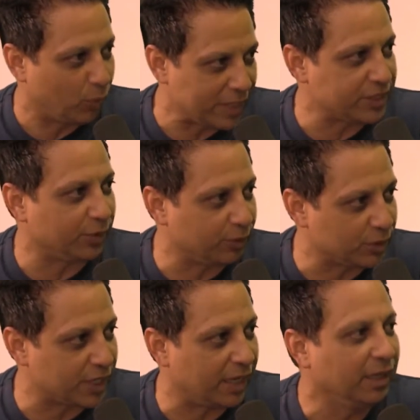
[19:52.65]
Wednesday or
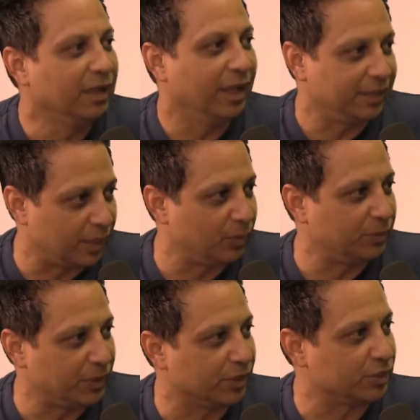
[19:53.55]
Thursday. And then
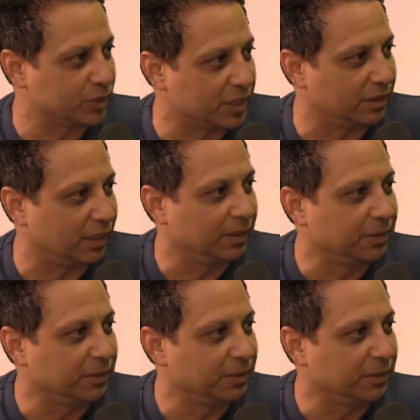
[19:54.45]
we'd be there till Sunday.